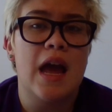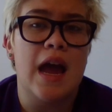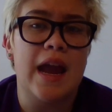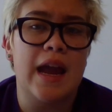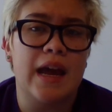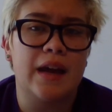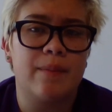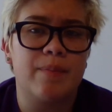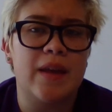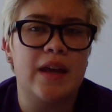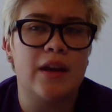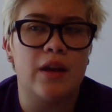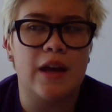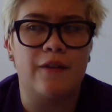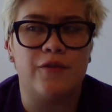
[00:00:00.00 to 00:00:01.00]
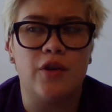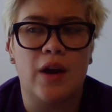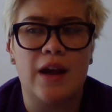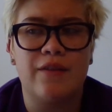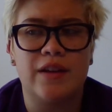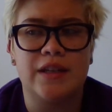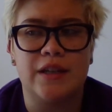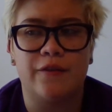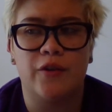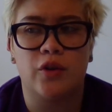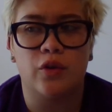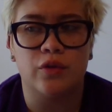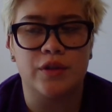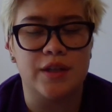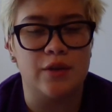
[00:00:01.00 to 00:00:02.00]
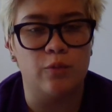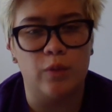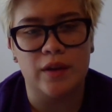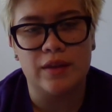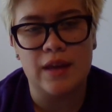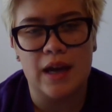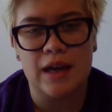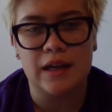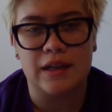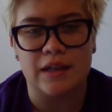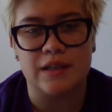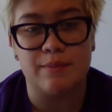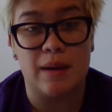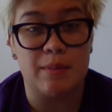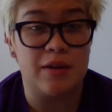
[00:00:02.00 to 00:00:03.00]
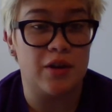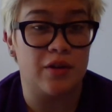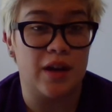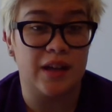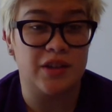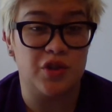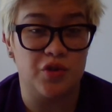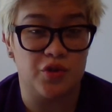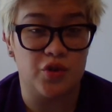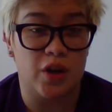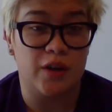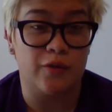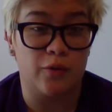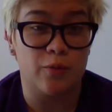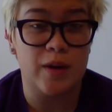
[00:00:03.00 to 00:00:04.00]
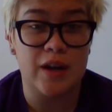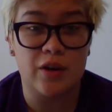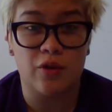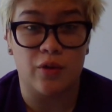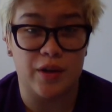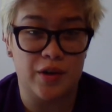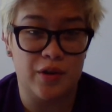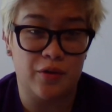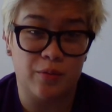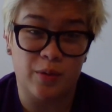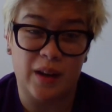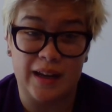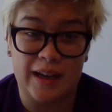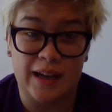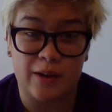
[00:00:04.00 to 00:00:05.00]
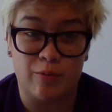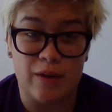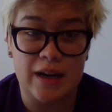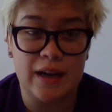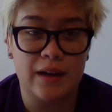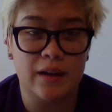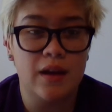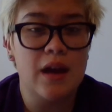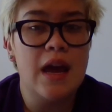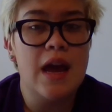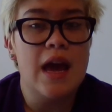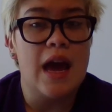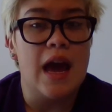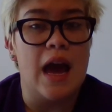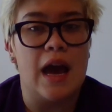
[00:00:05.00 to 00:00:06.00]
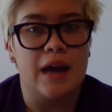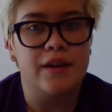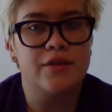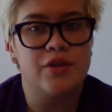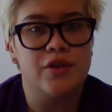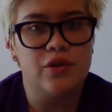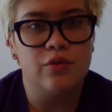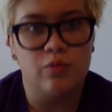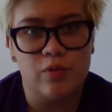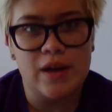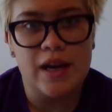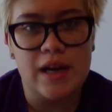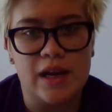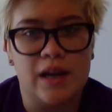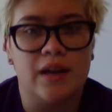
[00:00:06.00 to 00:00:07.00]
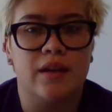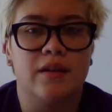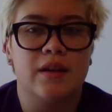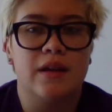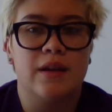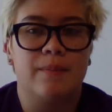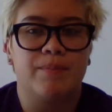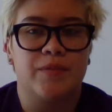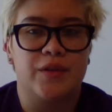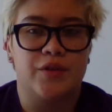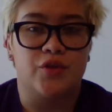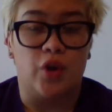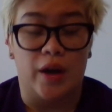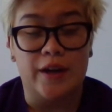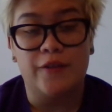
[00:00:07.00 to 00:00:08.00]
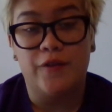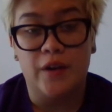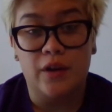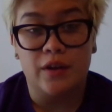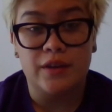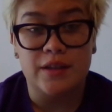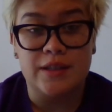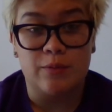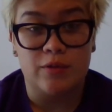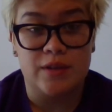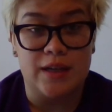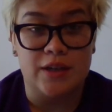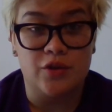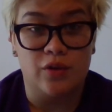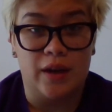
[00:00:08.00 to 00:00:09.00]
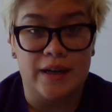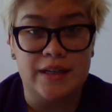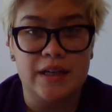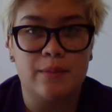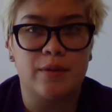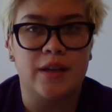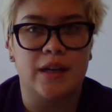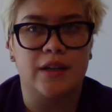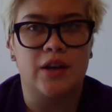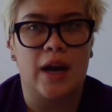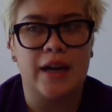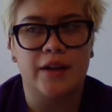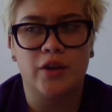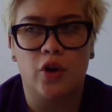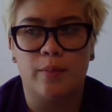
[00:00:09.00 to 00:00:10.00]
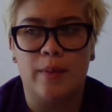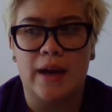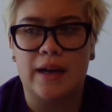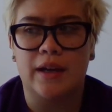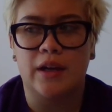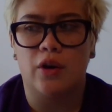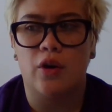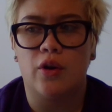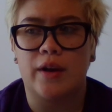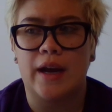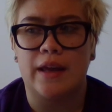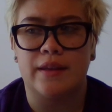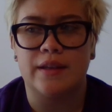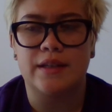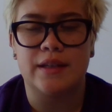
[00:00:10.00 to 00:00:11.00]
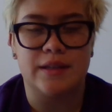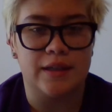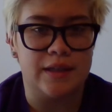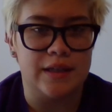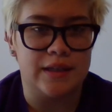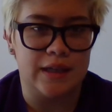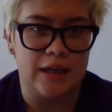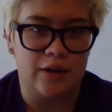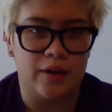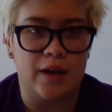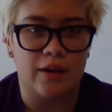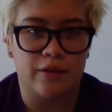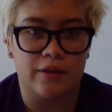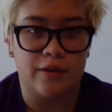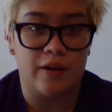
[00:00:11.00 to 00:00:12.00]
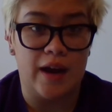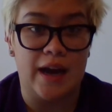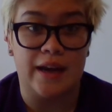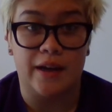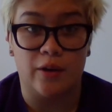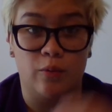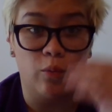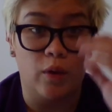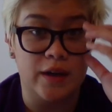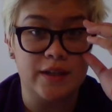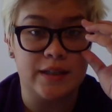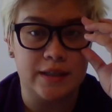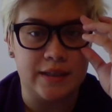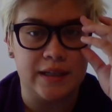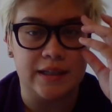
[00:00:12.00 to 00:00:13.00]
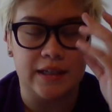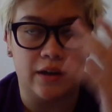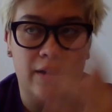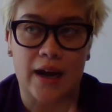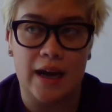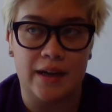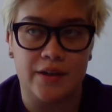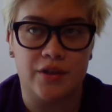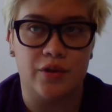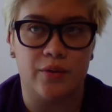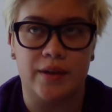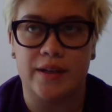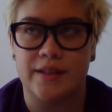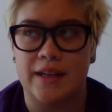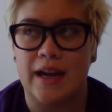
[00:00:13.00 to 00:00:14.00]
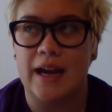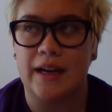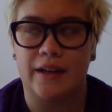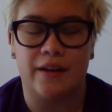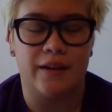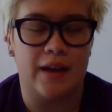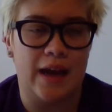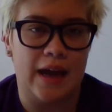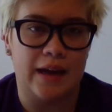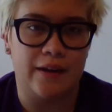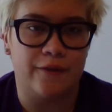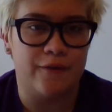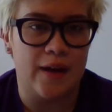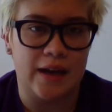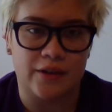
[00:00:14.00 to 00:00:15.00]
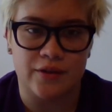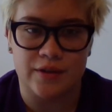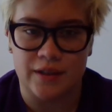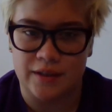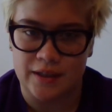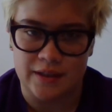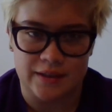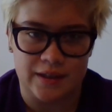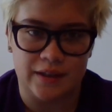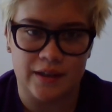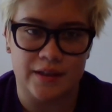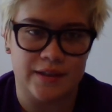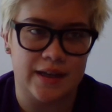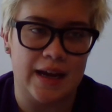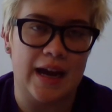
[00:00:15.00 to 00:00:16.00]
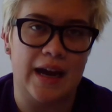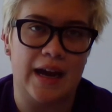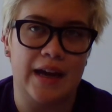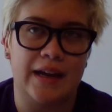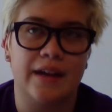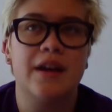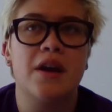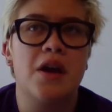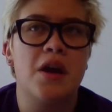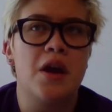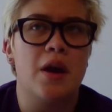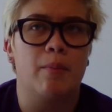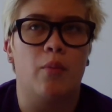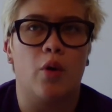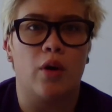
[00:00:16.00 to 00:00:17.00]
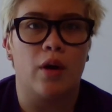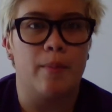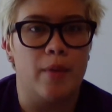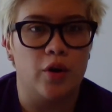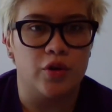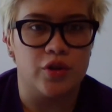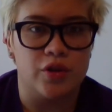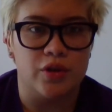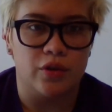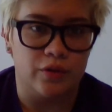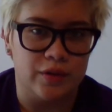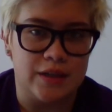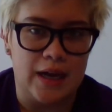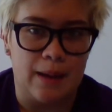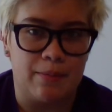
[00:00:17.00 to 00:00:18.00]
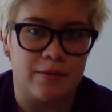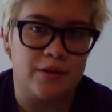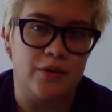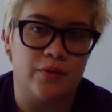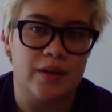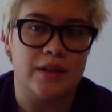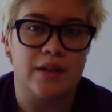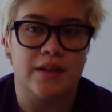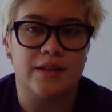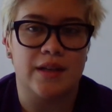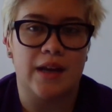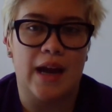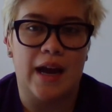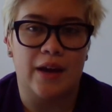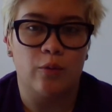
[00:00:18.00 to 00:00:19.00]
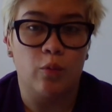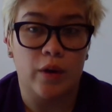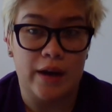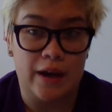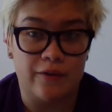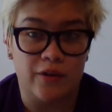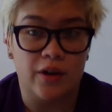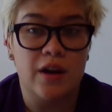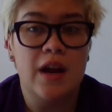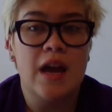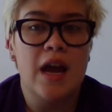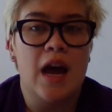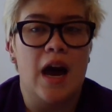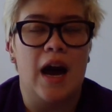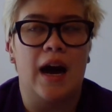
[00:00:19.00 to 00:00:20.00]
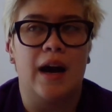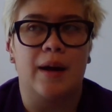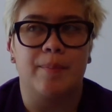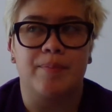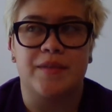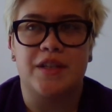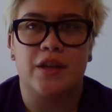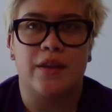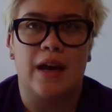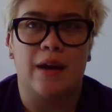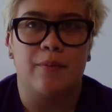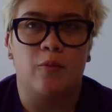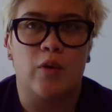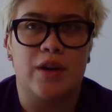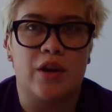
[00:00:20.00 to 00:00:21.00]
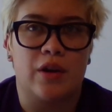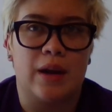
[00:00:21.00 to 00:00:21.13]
And if you're having difficulty with that, because maybe you're not too strong of a reader or you don't really like reading, as you read, try to figure out the central idea, but then kind of go back and go, okay, this is a detail here that they're adding. What does this detail add to it? Does it add a fact or statistic? Does it add more emotional depth to it? Does it add whatever? So that when you're